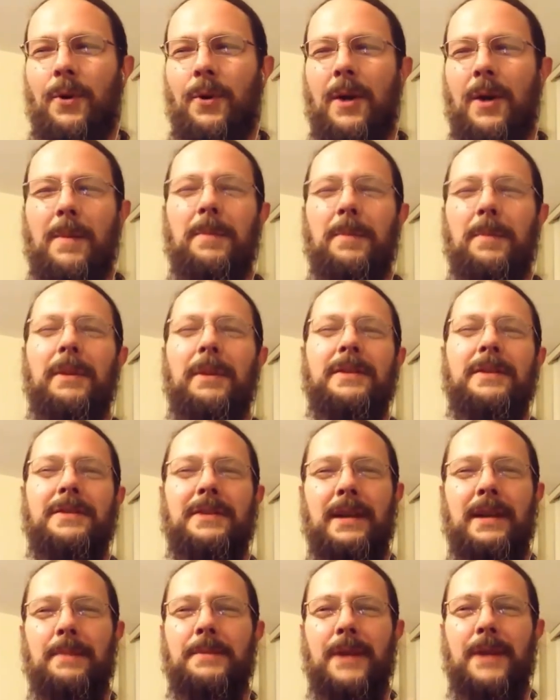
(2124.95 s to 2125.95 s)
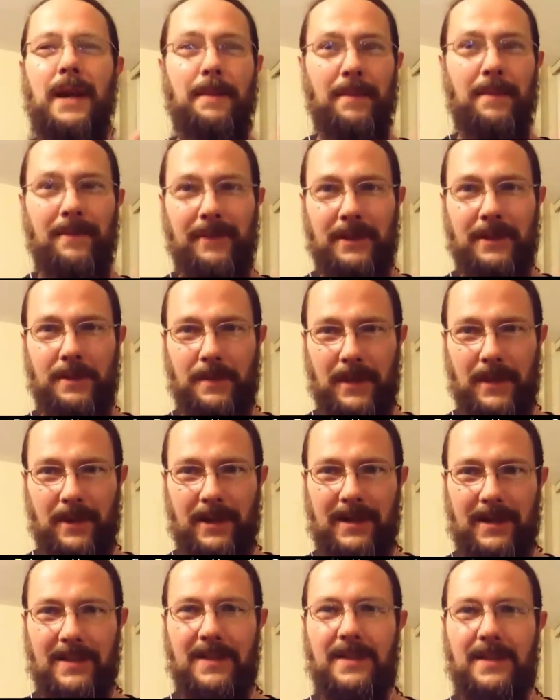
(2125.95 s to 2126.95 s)
probably the same type of
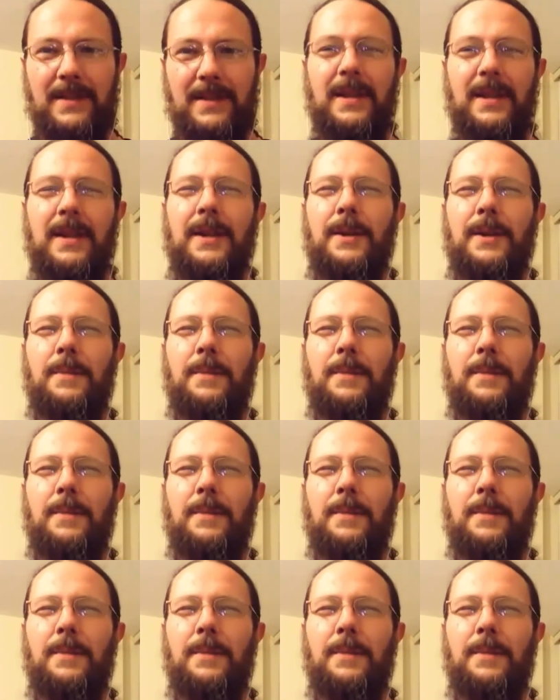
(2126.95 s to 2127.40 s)
experience.